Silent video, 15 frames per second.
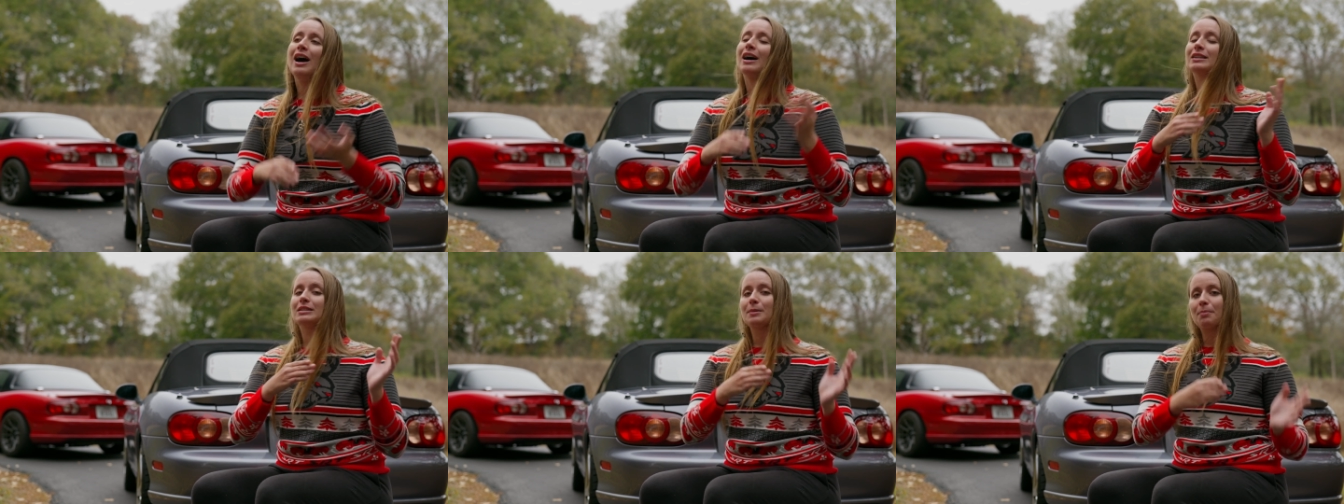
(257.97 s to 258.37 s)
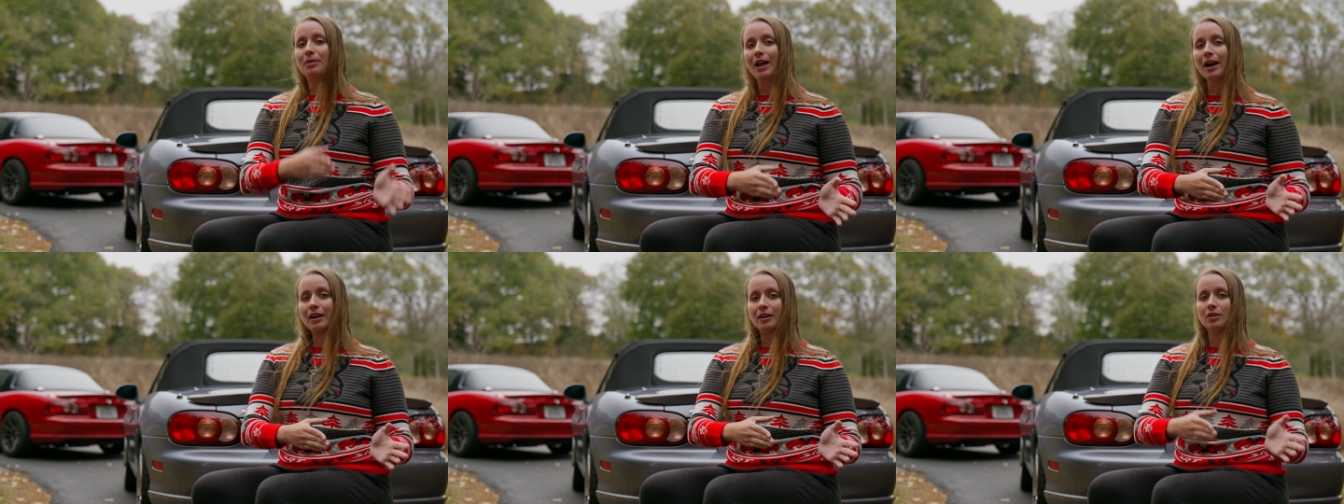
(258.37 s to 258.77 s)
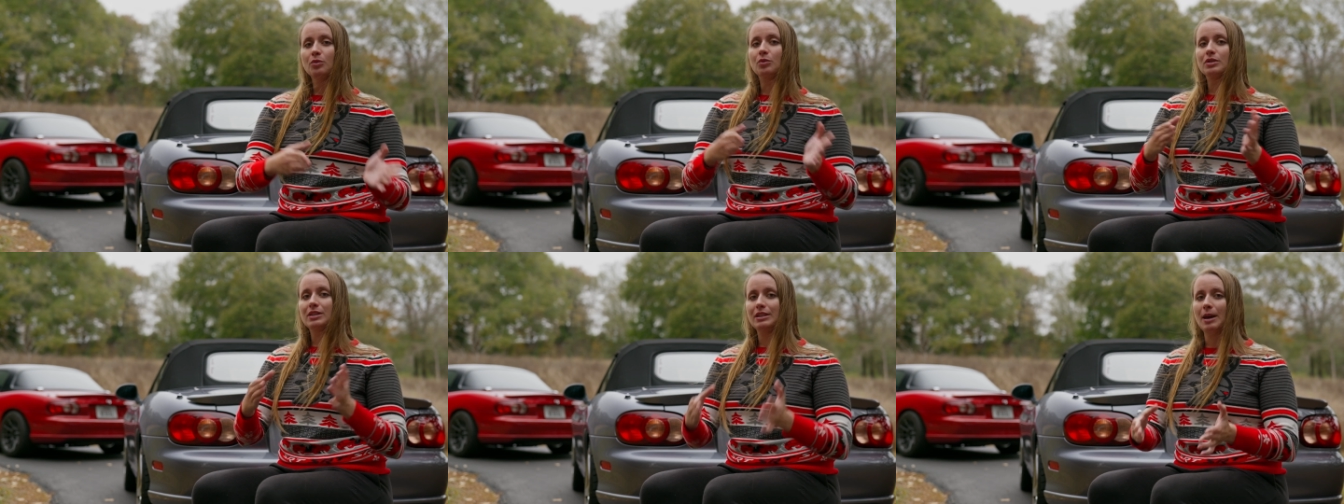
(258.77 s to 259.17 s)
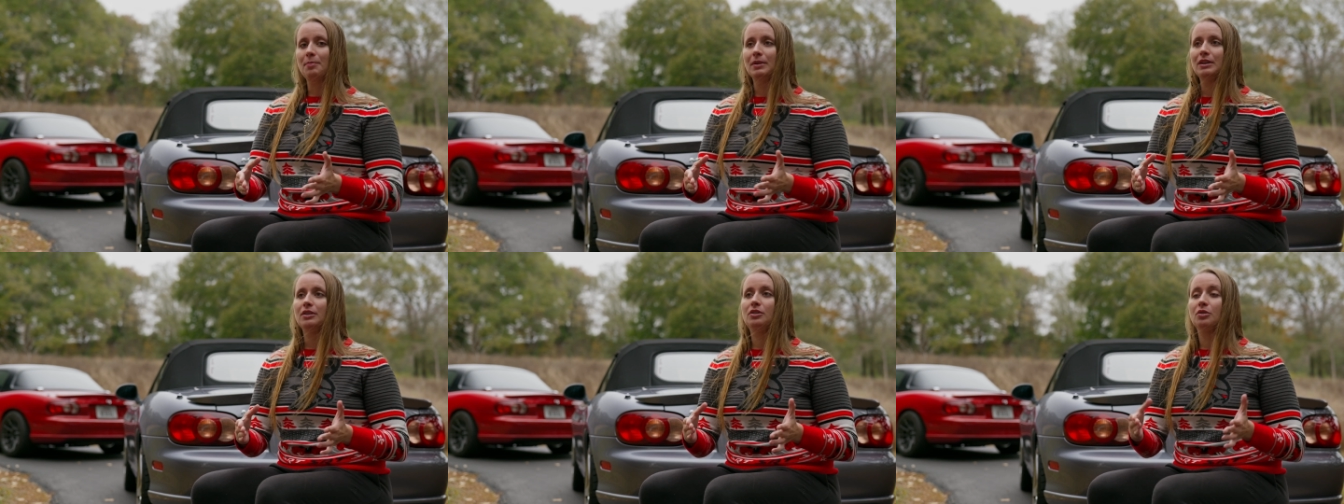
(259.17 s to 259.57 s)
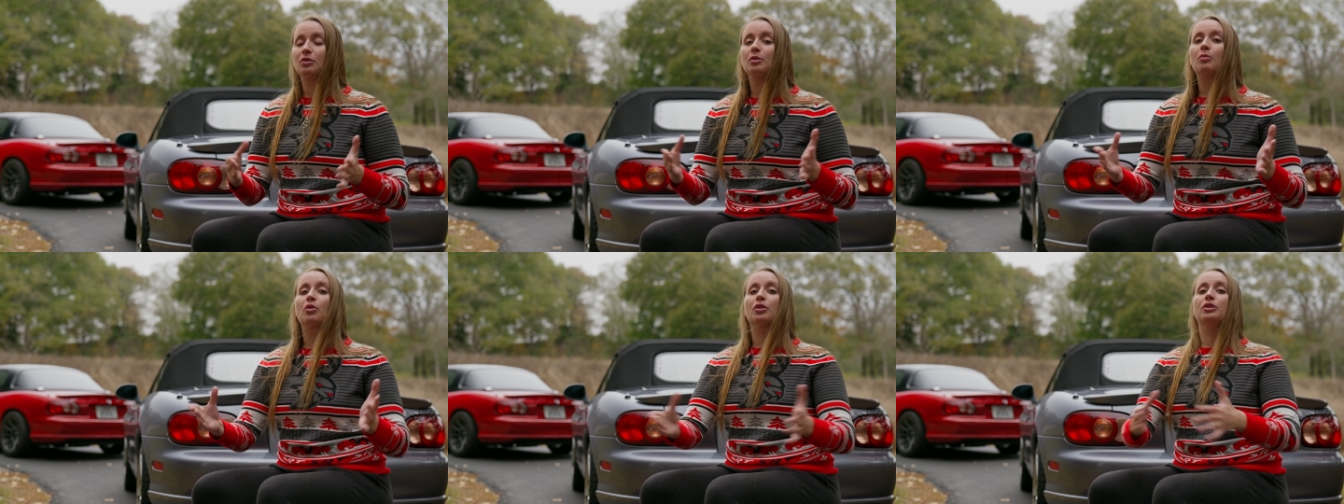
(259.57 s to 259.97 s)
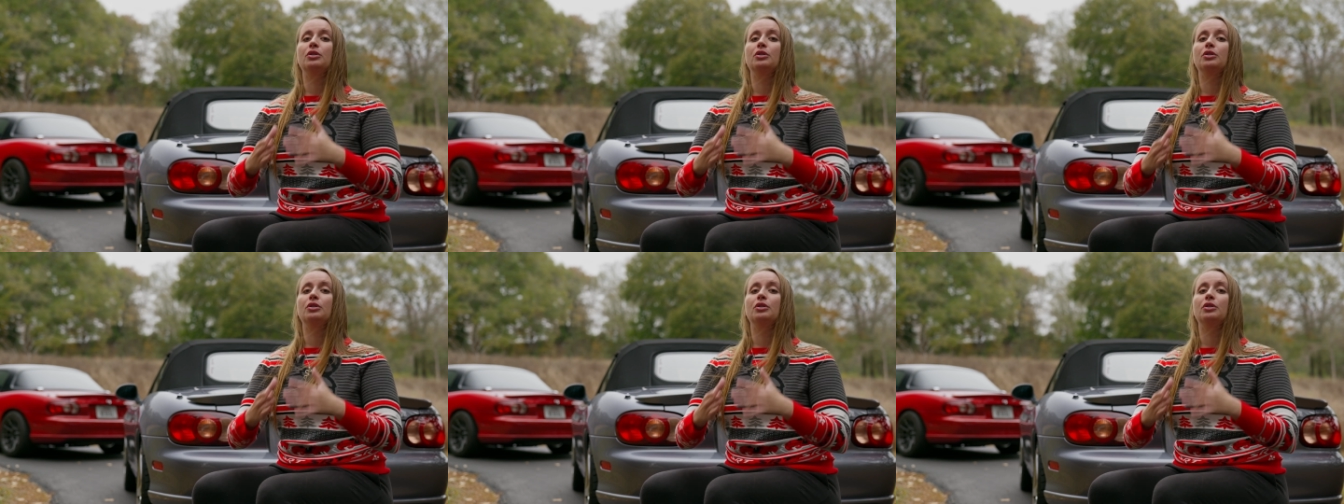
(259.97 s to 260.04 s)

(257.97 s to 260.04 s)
a supplier will step in to do the more